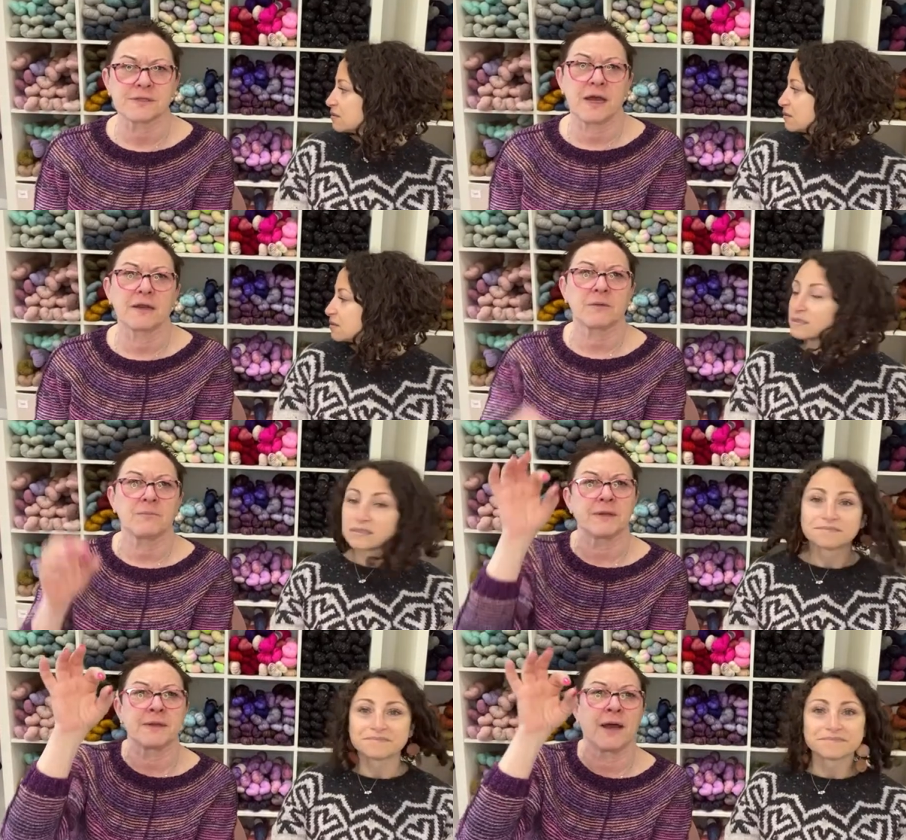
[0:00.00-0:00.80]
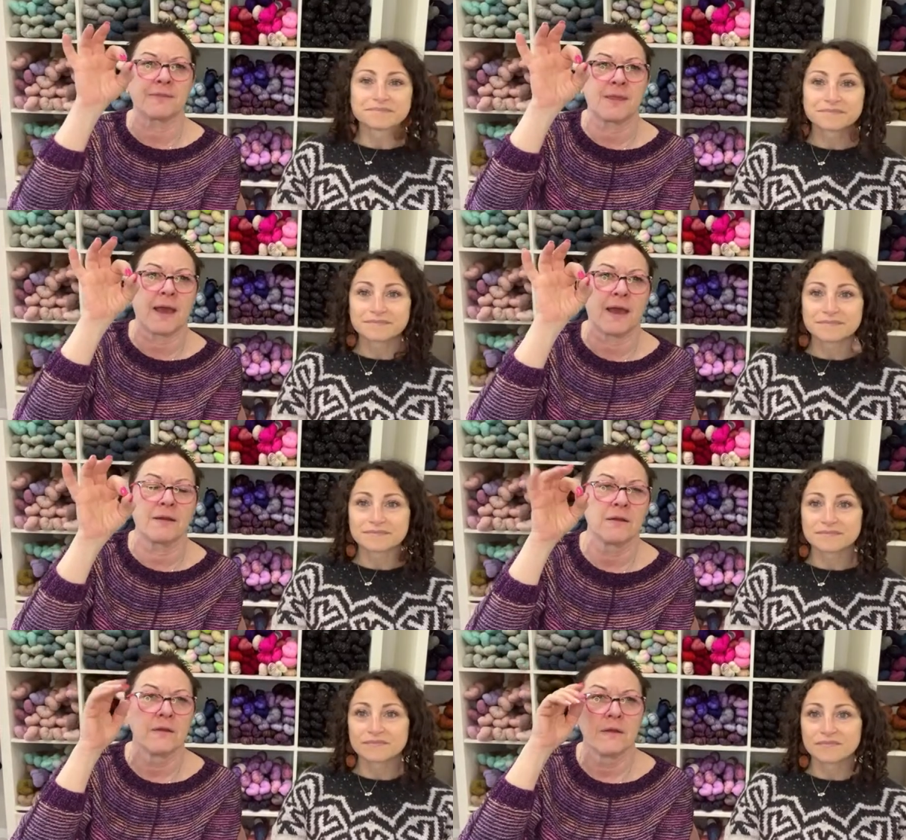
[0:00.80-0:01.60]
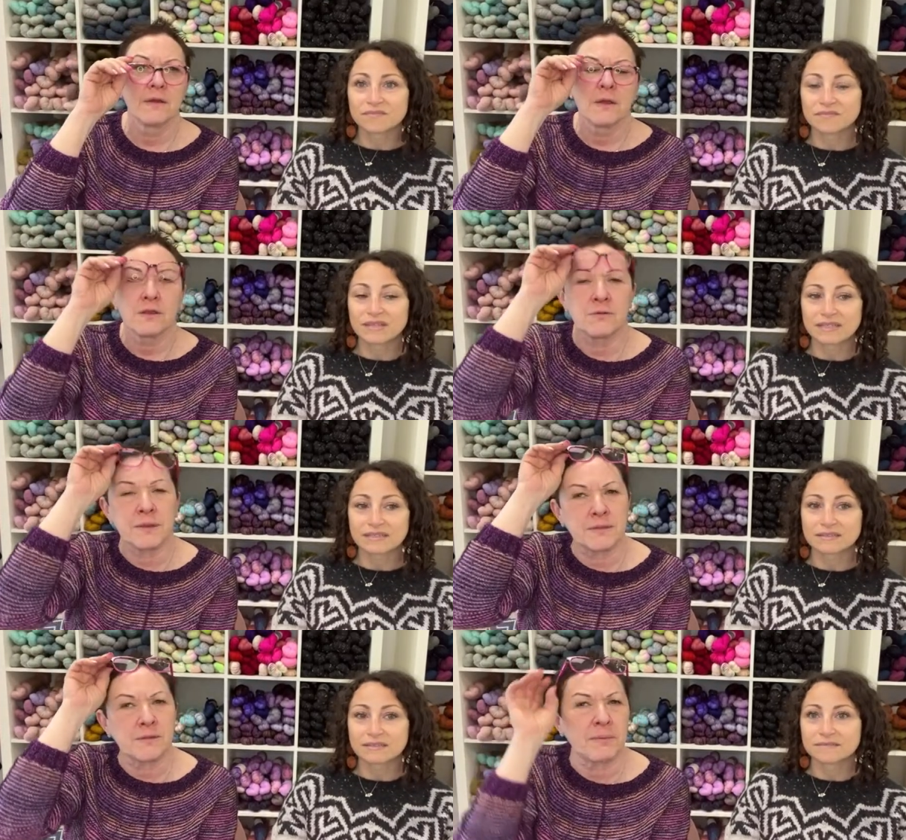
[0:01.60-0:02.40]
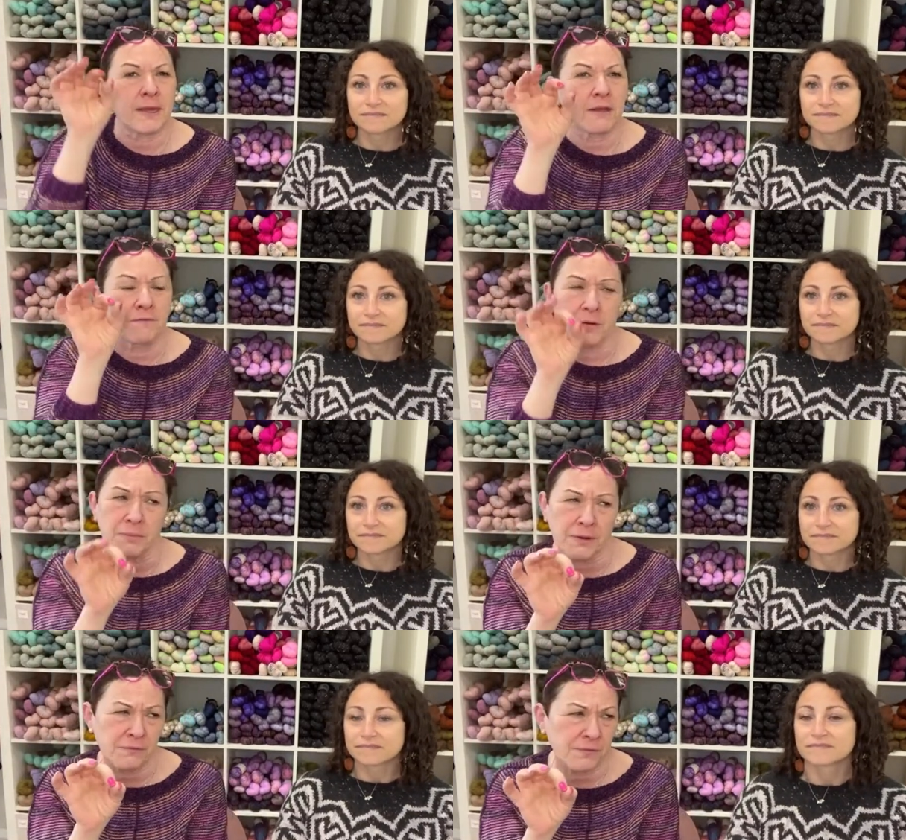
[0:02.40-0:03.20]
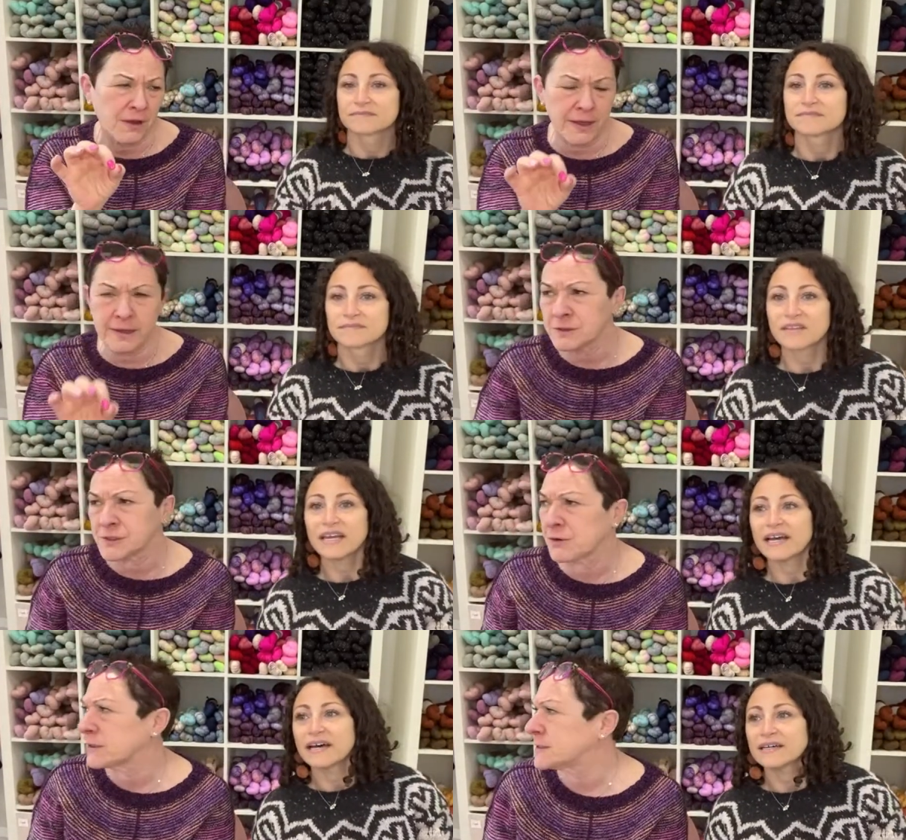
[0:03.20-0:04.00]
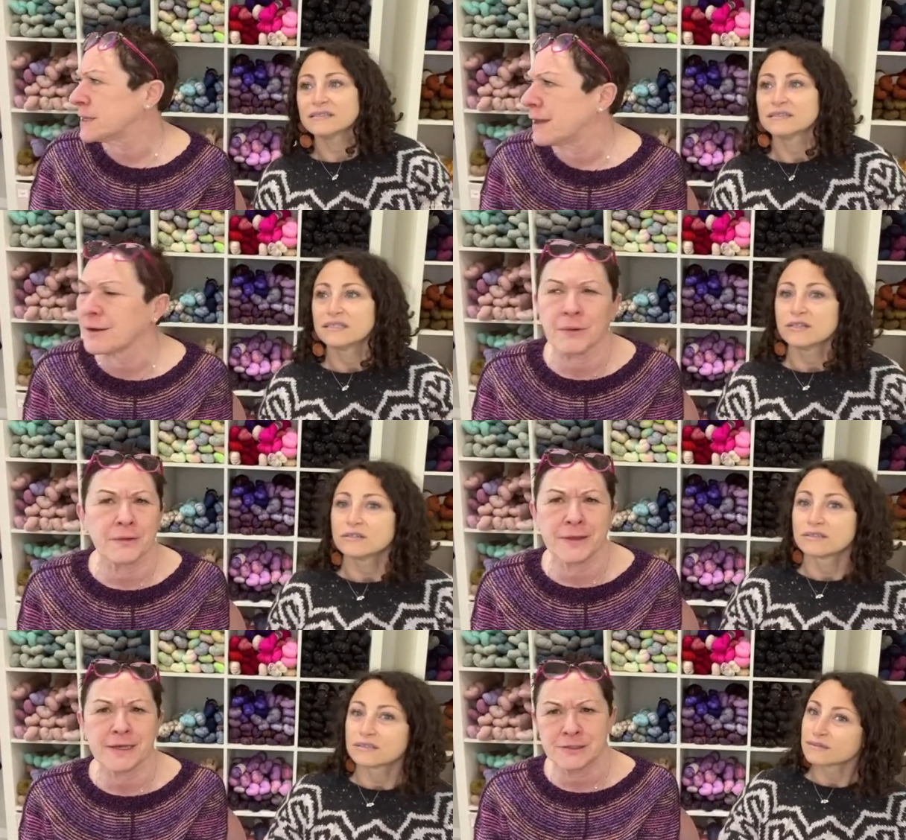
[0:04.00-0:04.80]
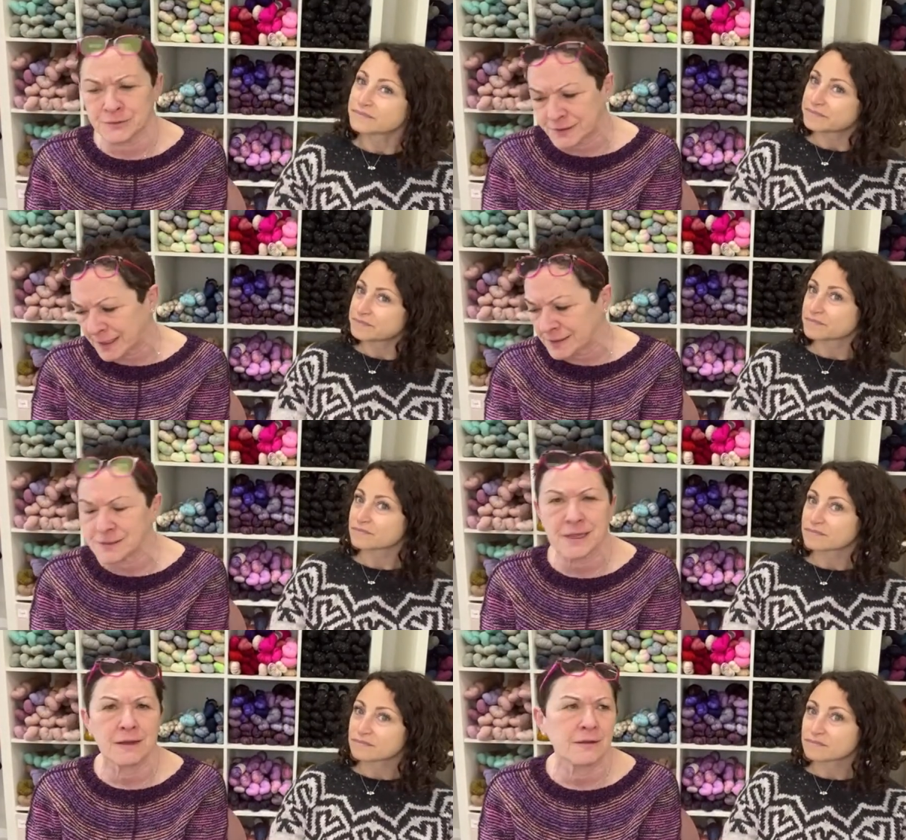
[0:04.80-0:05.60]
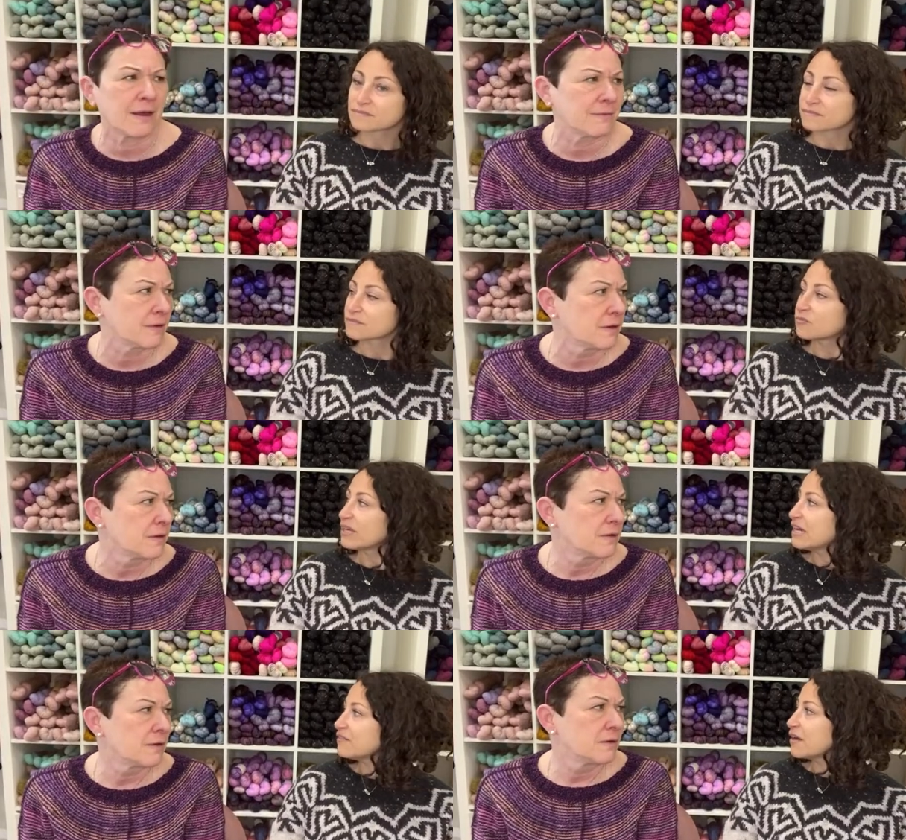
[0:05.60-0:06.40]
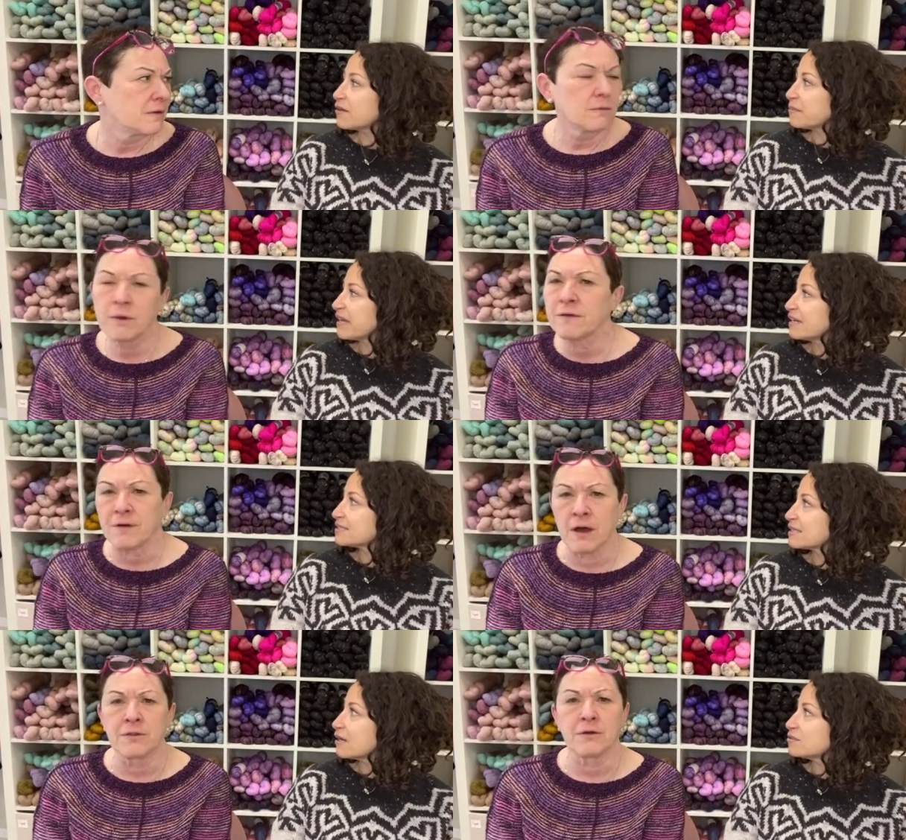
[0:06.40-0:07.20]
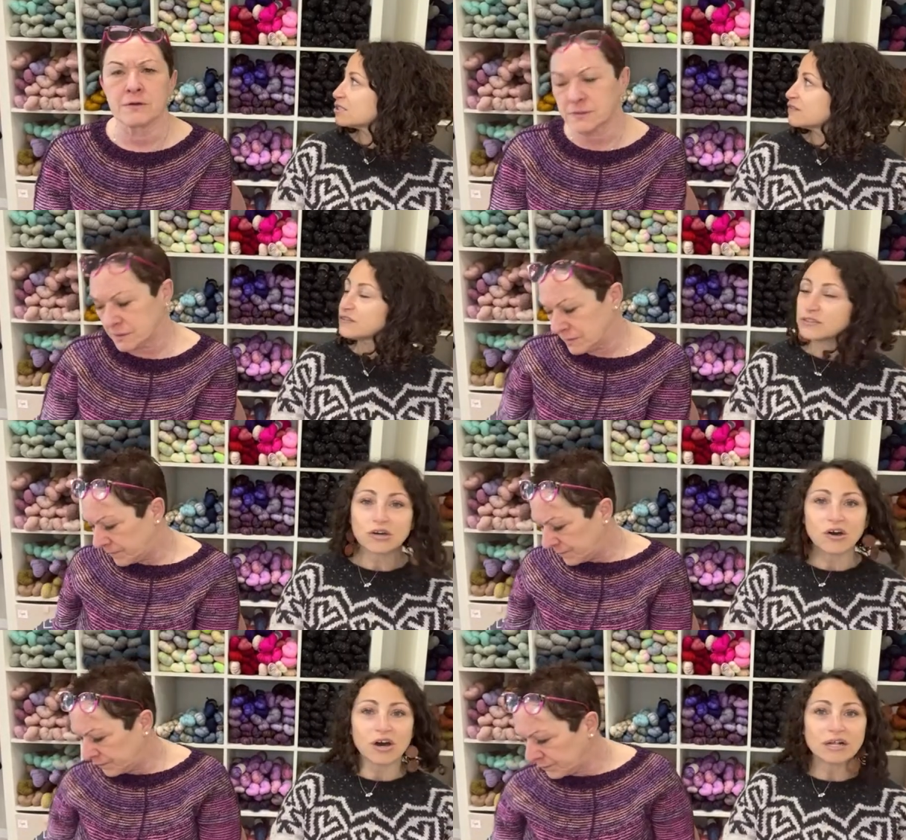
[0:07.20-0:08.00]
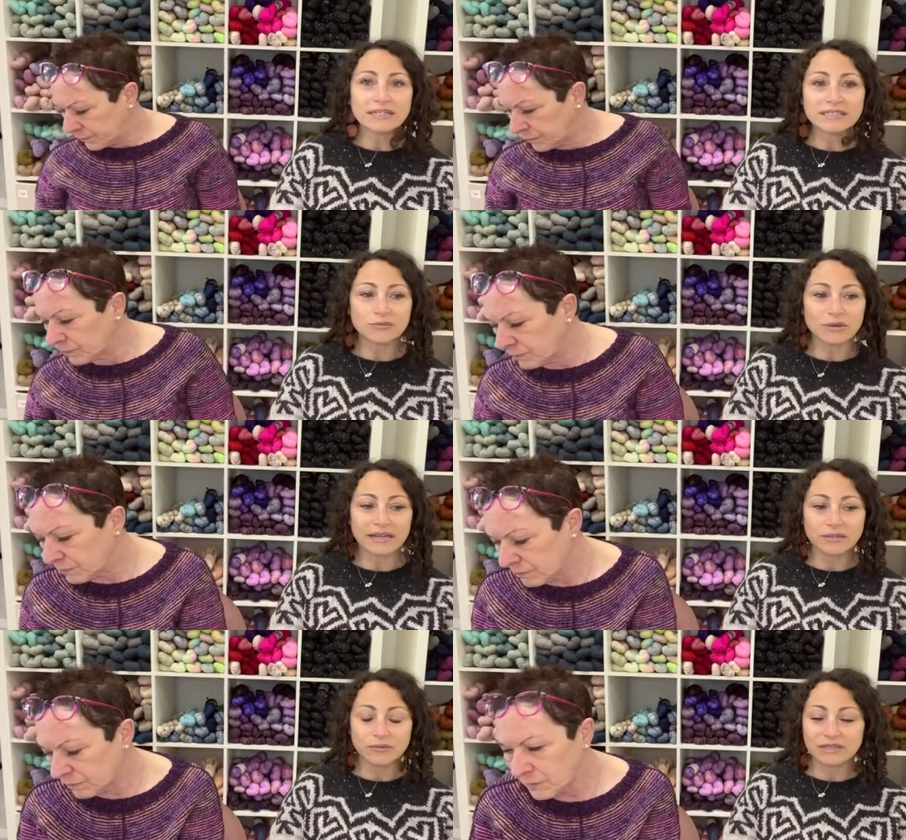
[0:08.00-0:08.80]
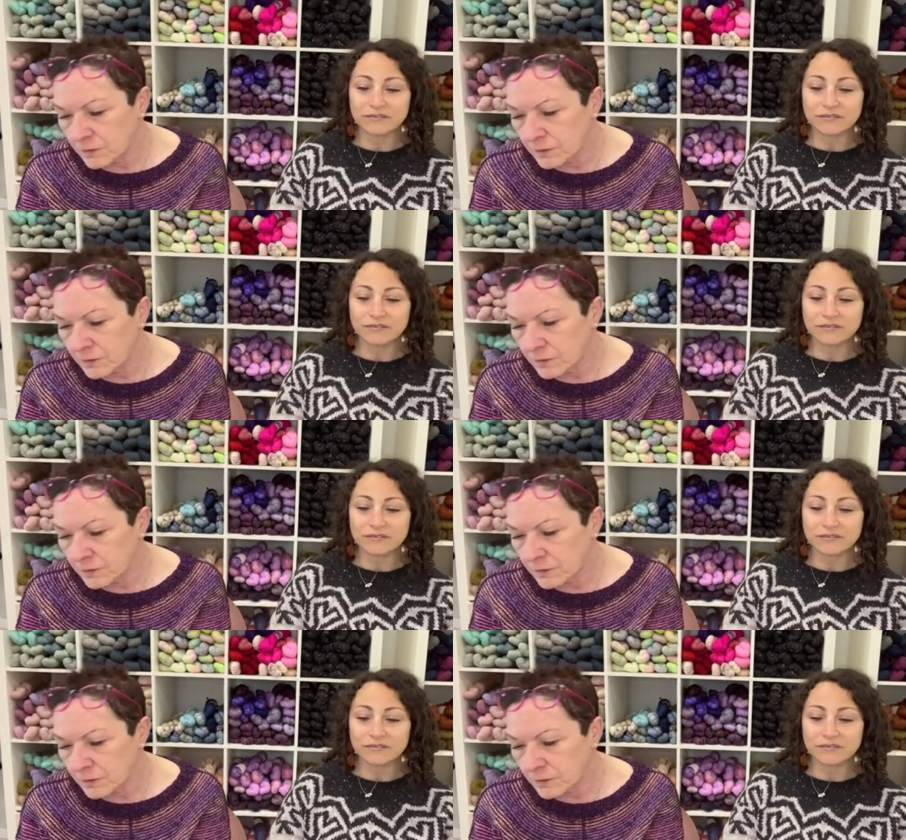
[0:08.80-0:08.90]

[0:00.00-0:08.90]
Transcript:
Speaker 1: Tonic, but not that. You mean the pink of her butterfly? Yeah. Circus Tonic. We only had two skeins of that left.
Speaker 2: We have other pinks. We have though. others. So if you call and you and you want a